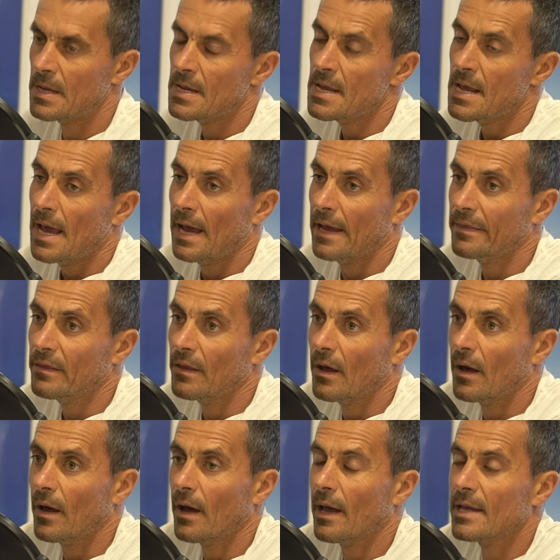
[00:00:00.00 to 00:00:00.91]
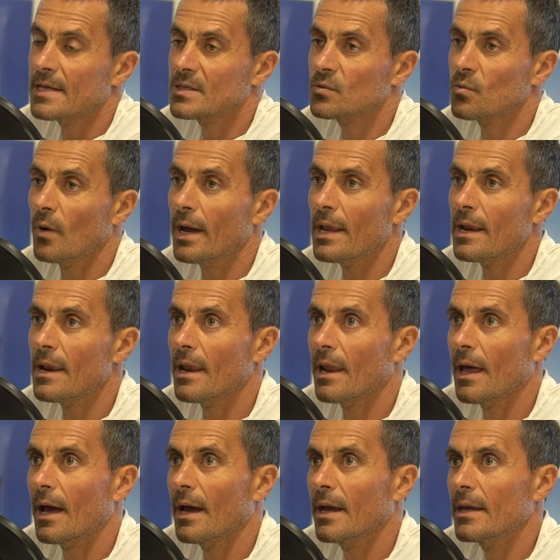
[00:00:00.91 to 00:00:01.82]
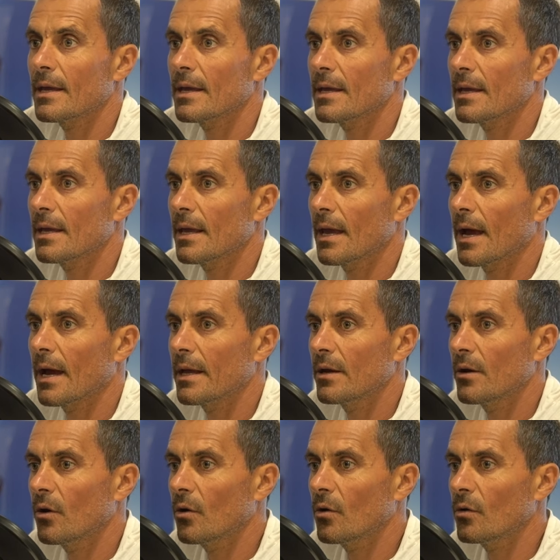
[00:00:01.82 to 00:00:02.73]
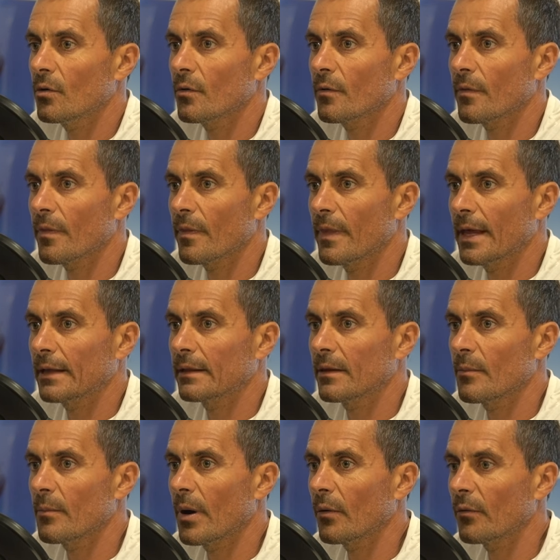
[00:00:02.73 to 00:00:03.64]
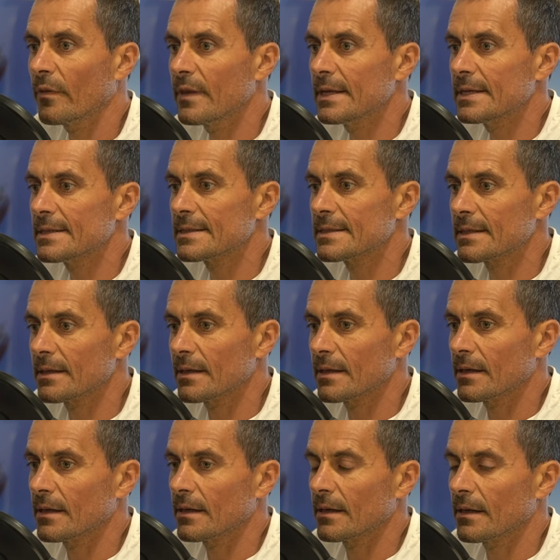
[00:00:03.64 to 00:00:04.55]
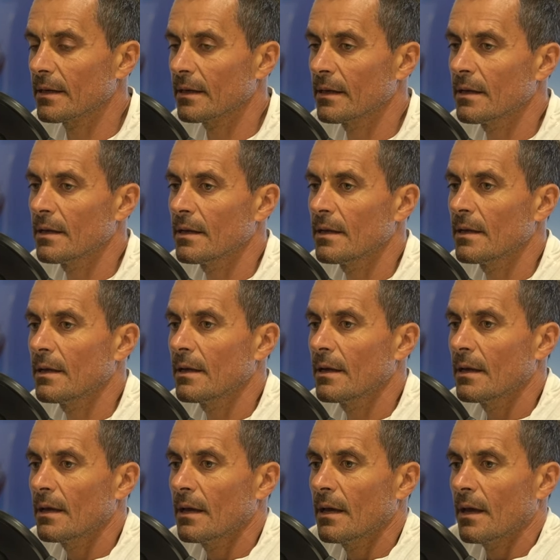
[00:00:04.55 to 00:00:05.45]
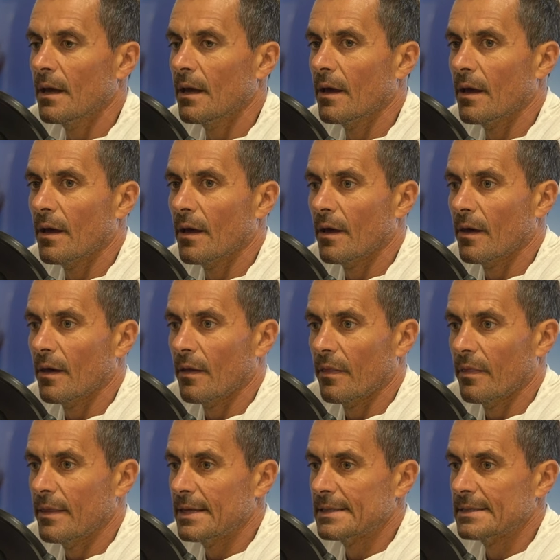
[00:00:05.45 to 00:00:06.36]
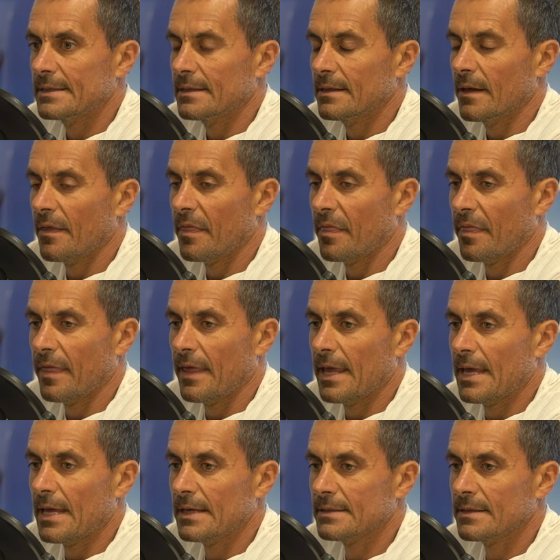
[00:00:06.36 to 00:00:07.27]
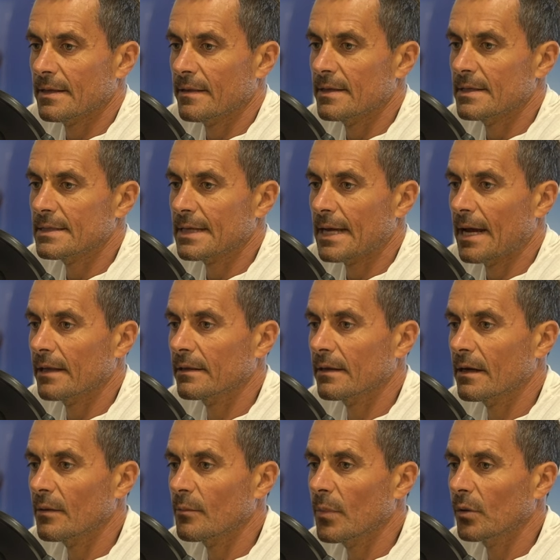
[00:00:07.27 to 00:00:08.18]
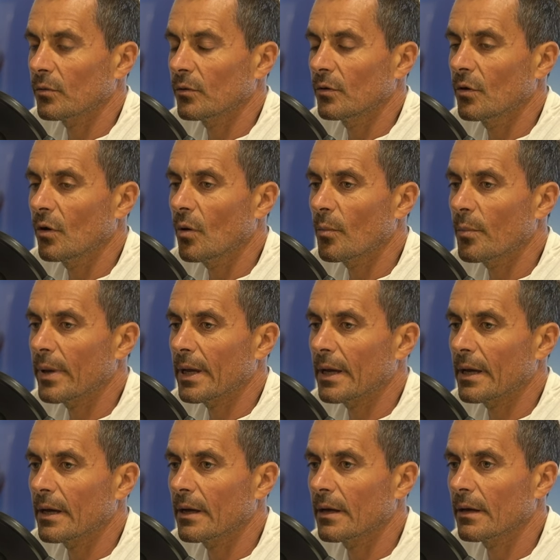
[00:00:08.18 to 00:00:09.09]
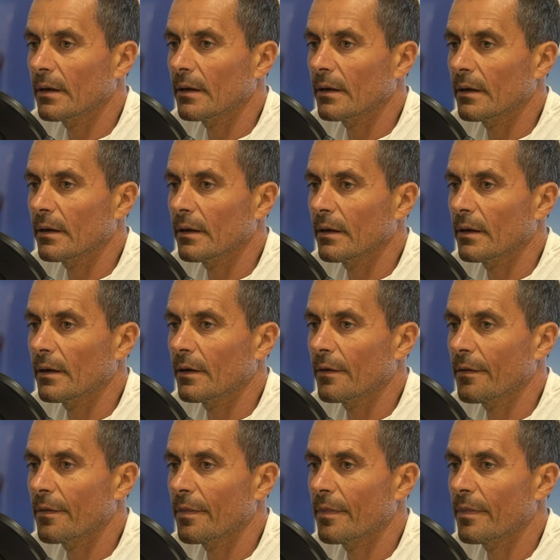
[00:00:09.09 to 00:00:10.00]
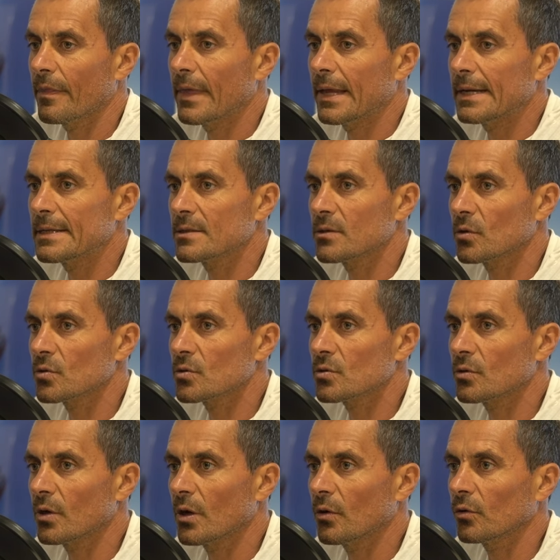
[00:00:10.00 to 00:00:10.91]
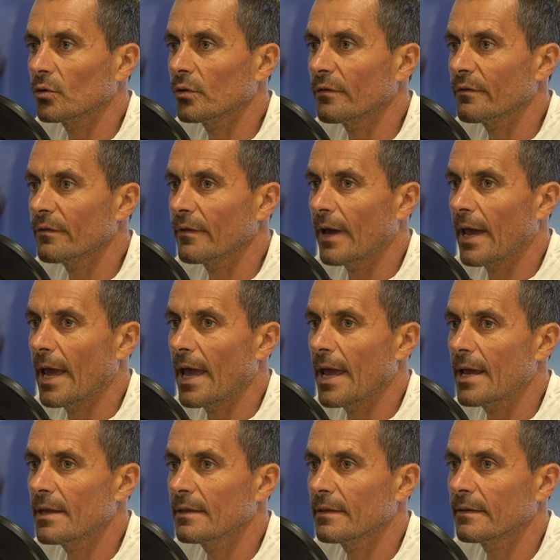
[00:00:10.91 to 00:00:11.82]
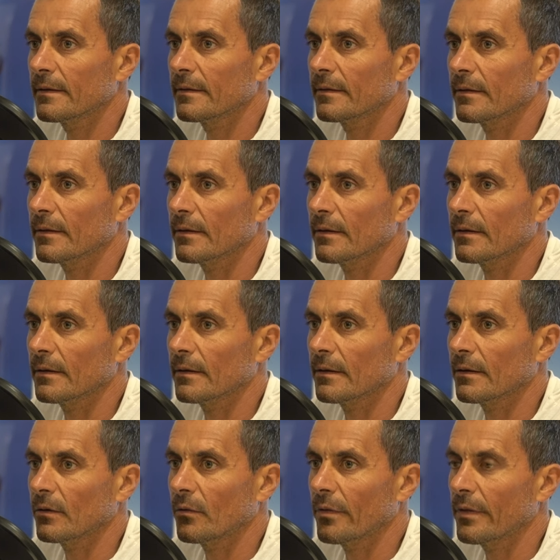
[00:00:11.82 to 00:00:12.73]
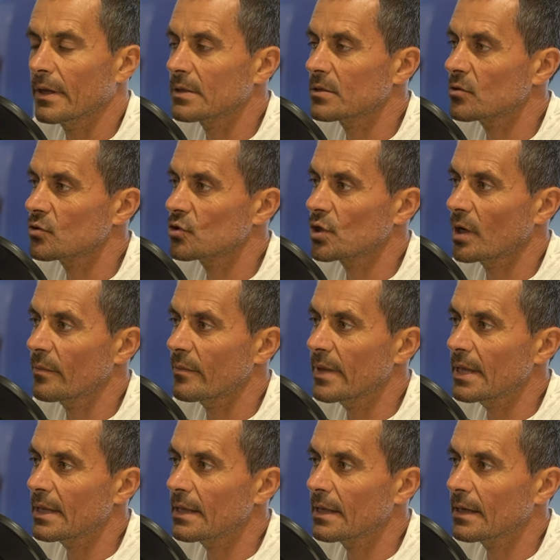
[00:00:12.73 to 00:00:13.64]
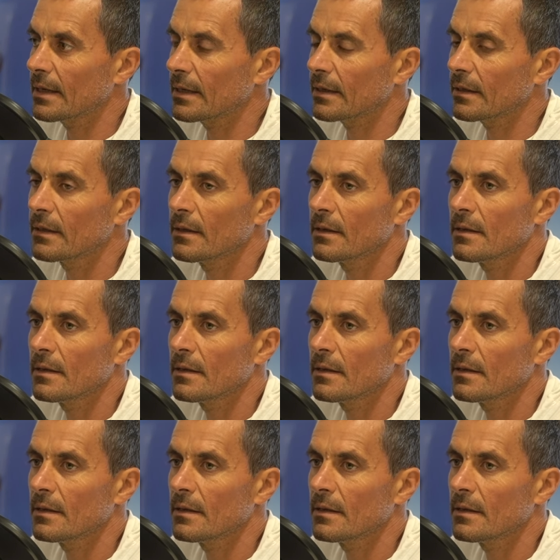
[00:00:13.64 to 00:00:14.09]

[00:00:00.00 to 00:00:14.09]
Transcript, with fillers: Mm-hmm. and as well i i know that about these uh, uh, these uh, things and this scandal about doping uh, there is also a lot of hate uh, on the social media